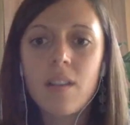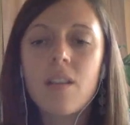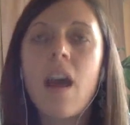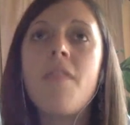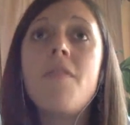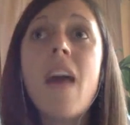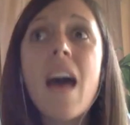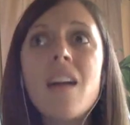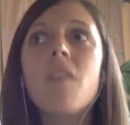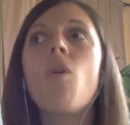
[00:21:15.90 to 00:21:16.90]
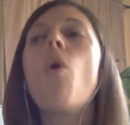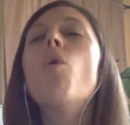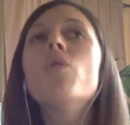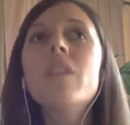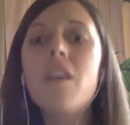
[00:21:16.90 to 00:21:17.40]
And then
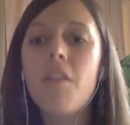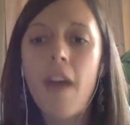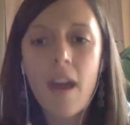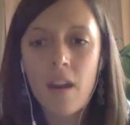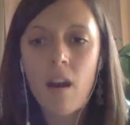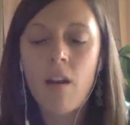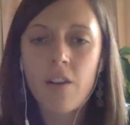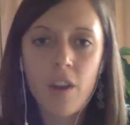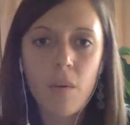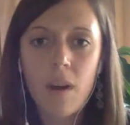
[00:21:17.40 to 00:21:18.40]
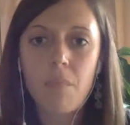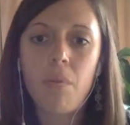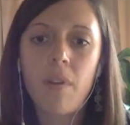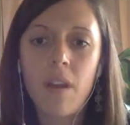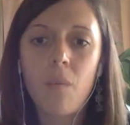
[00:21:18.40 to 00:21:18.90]
only then are you at a
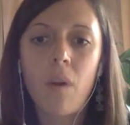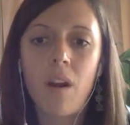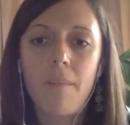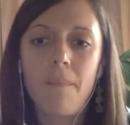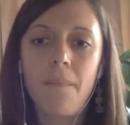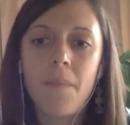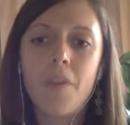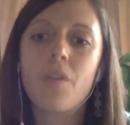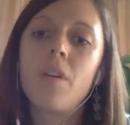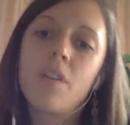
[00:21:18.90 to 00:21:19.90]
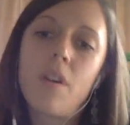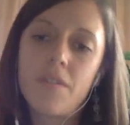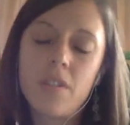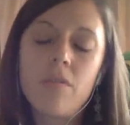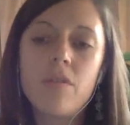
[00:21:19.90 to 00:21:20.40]
point where you have
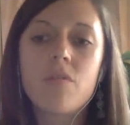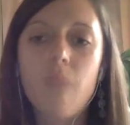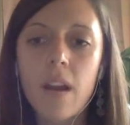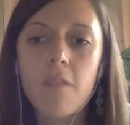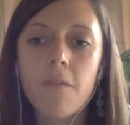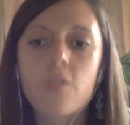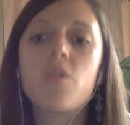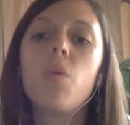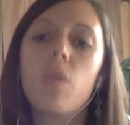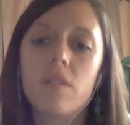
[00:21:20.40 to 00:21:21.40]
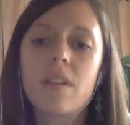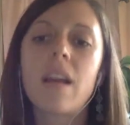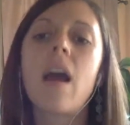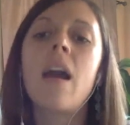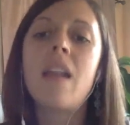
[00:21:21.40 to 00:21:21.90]
a student who's ready for tools,
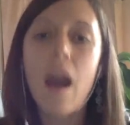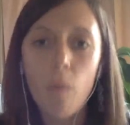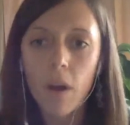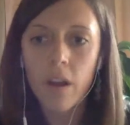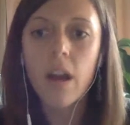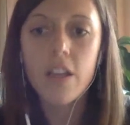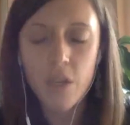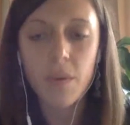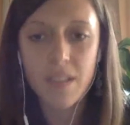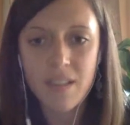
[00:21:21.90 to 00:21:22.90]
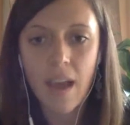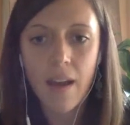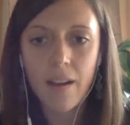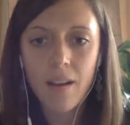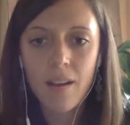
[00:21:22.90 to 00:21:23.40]
like, and now what could I do instead?